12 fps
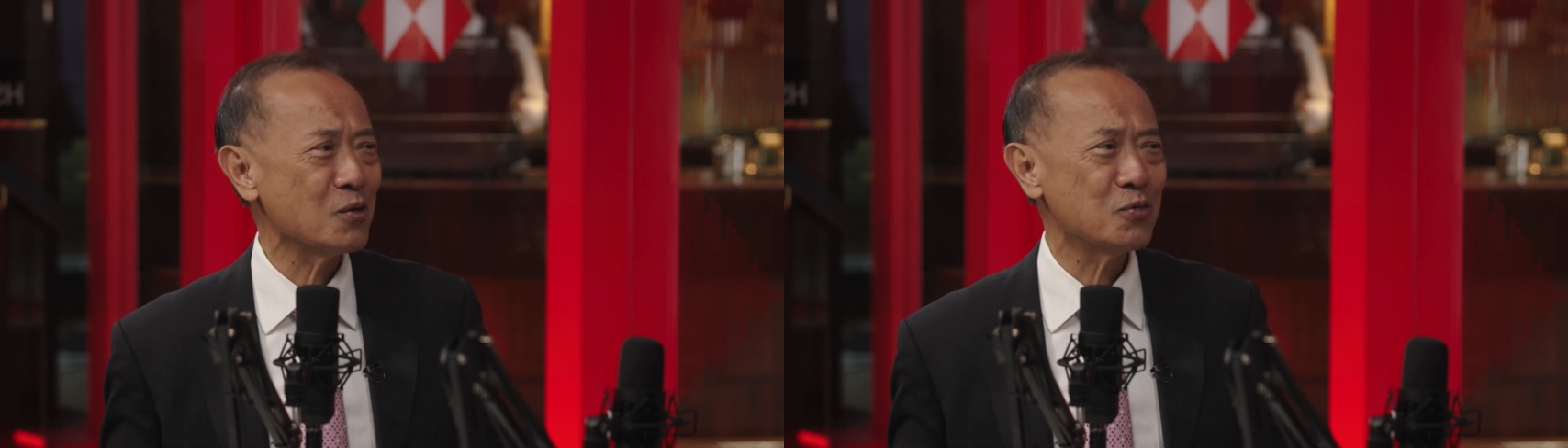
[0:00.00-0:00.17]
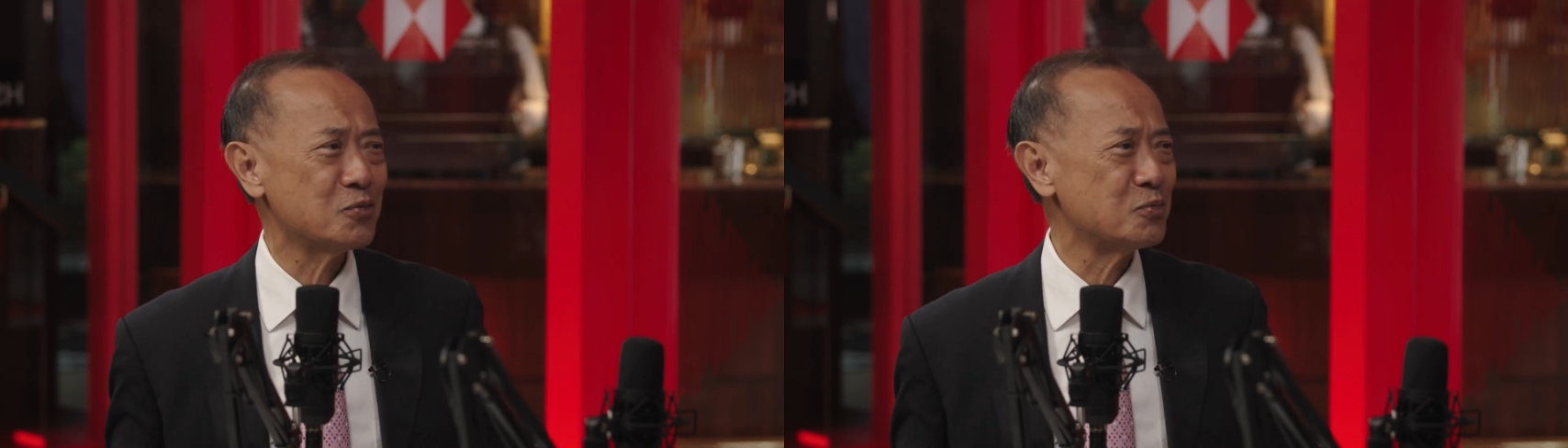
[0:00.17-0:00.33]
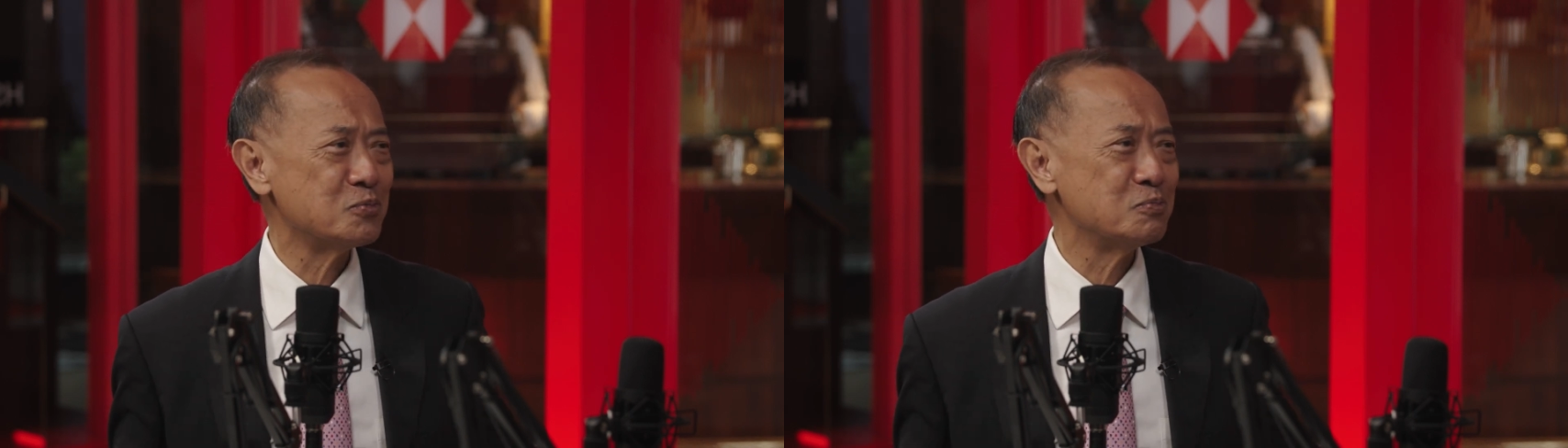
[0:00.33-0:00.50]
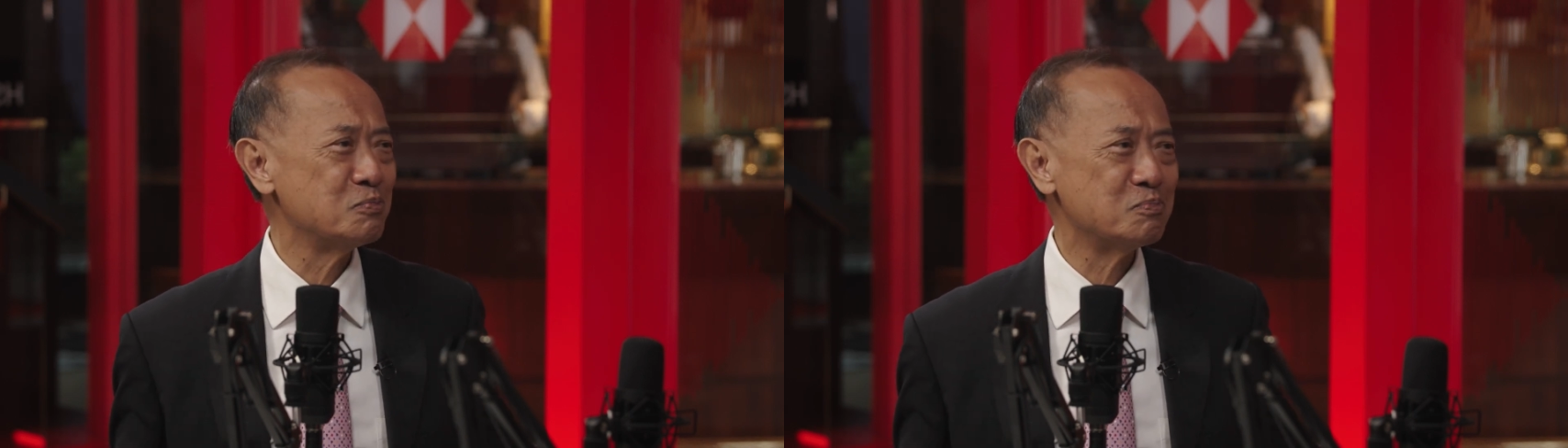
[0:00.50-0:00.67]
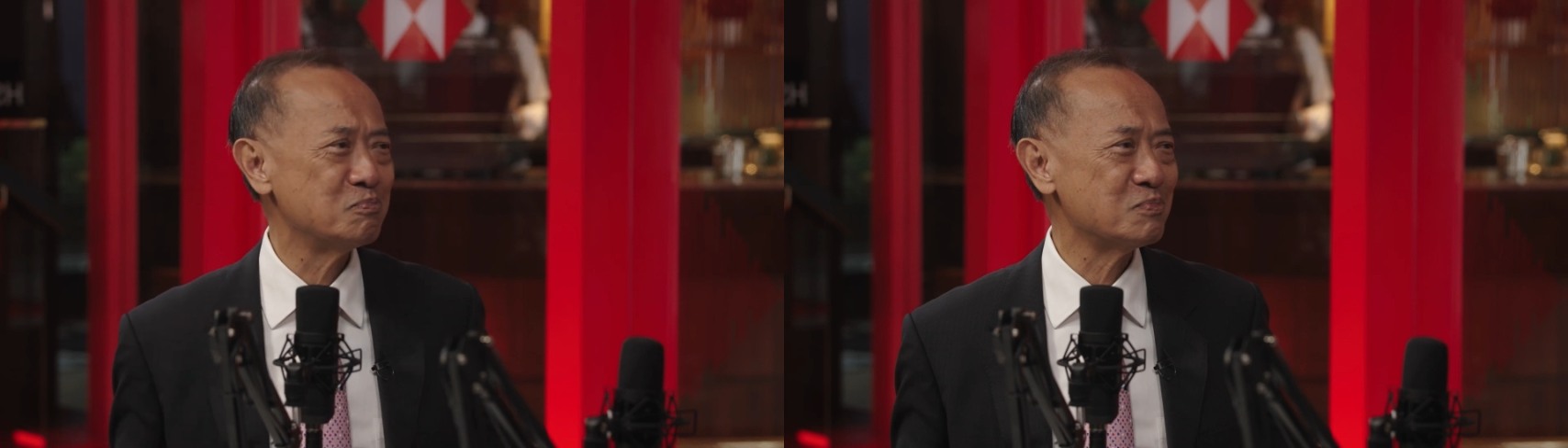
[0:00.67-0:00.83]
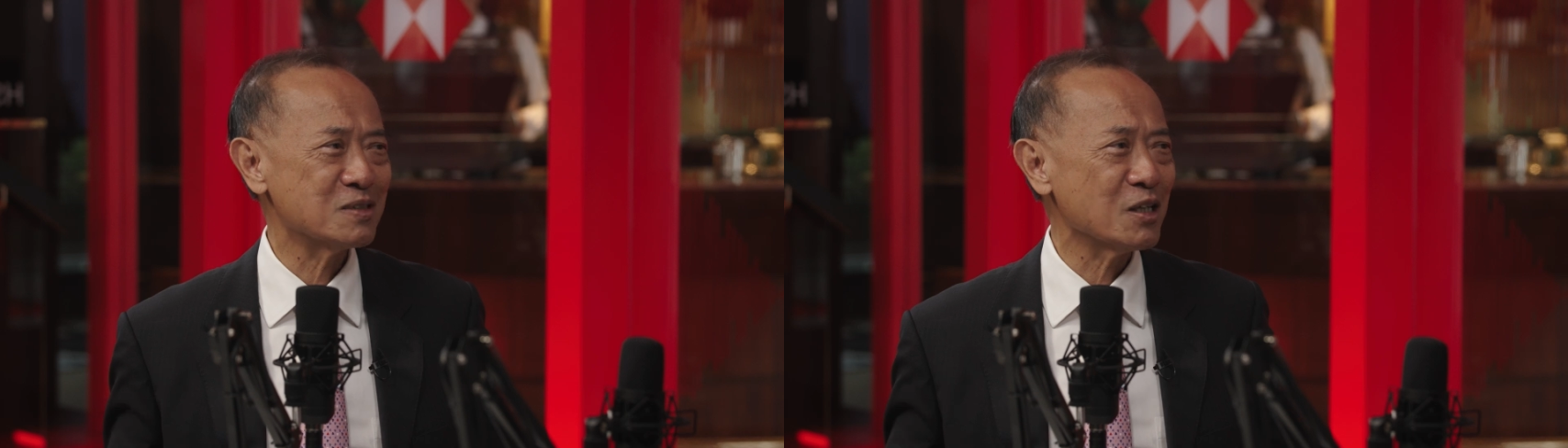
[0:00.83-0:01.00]
of
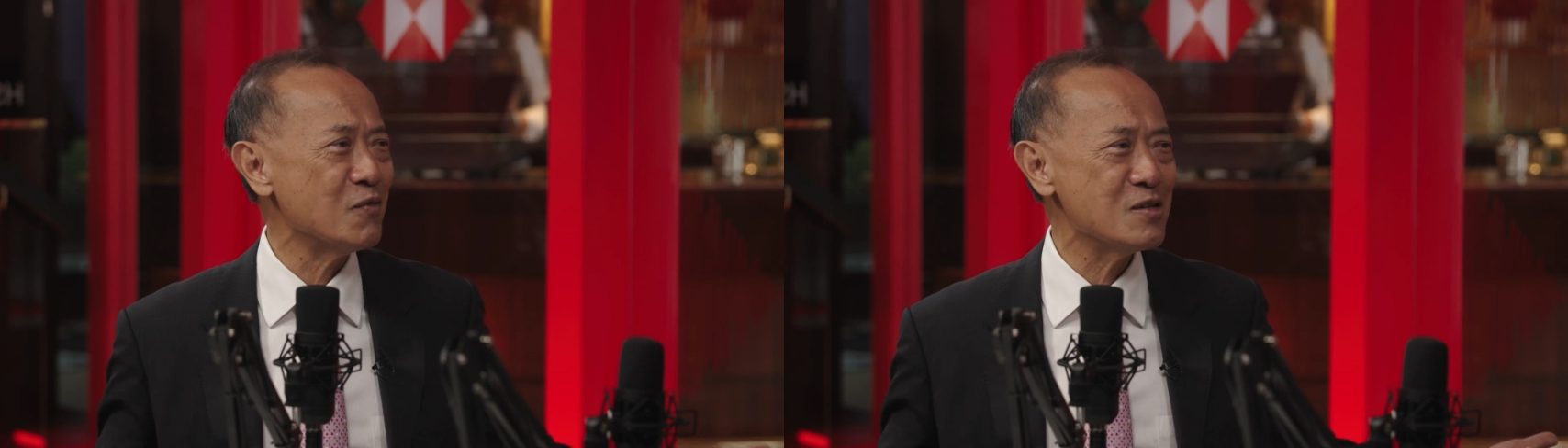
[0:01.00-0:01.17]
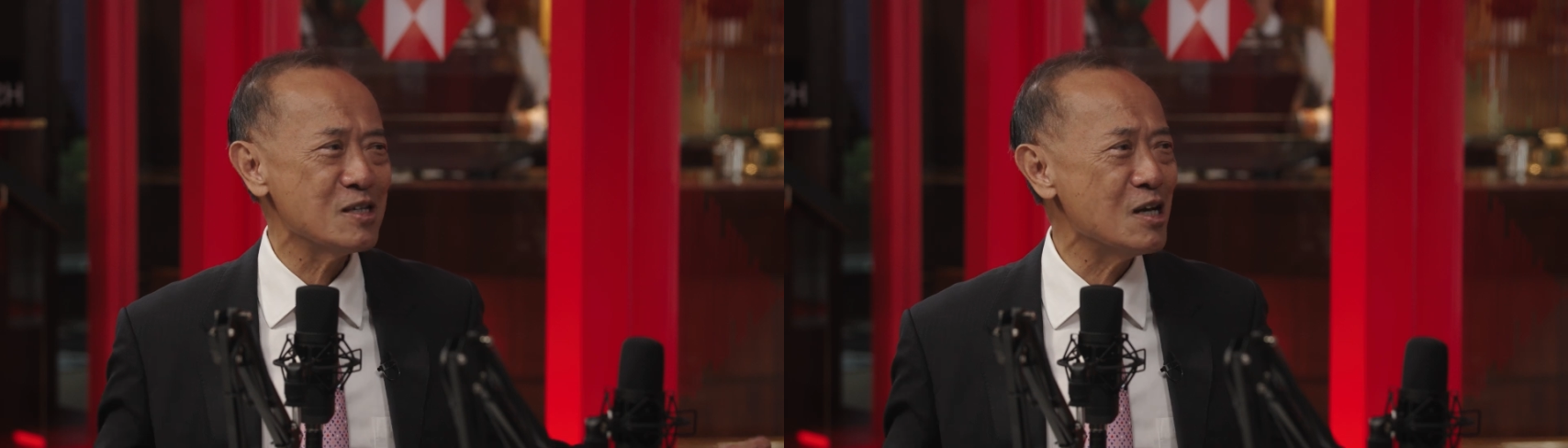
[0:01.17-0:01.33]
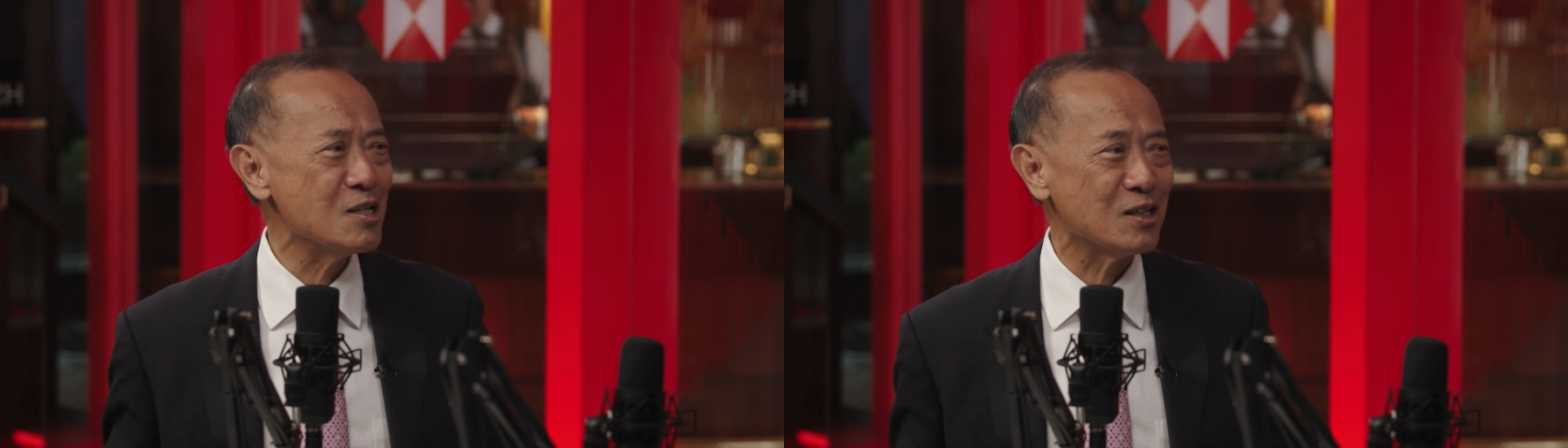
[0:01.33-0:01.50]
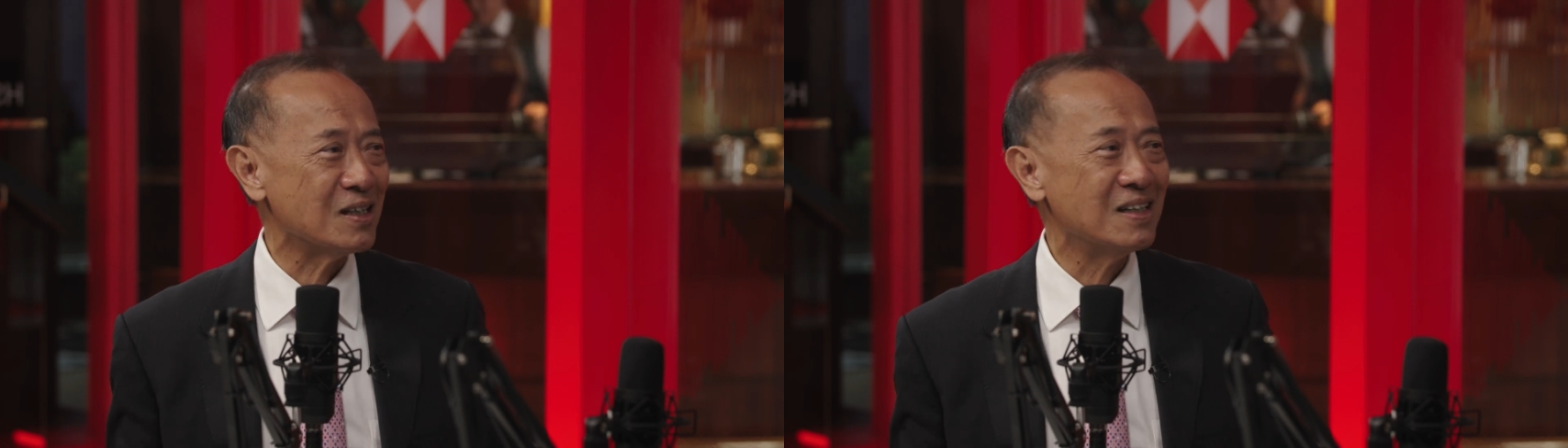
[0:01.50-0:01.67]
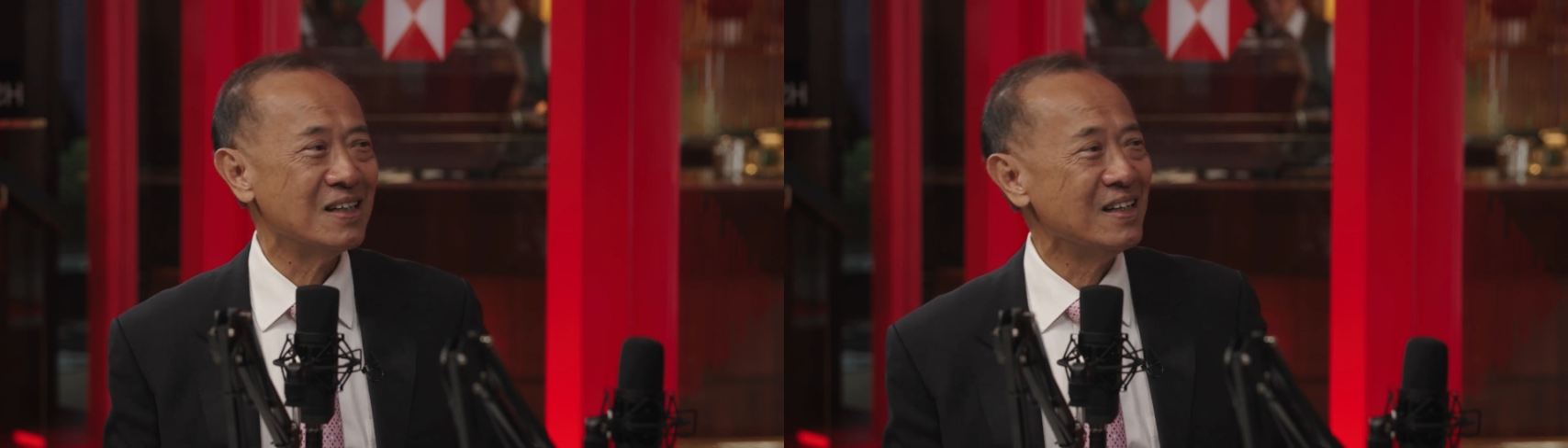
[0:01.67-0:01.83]
Southeast Asia.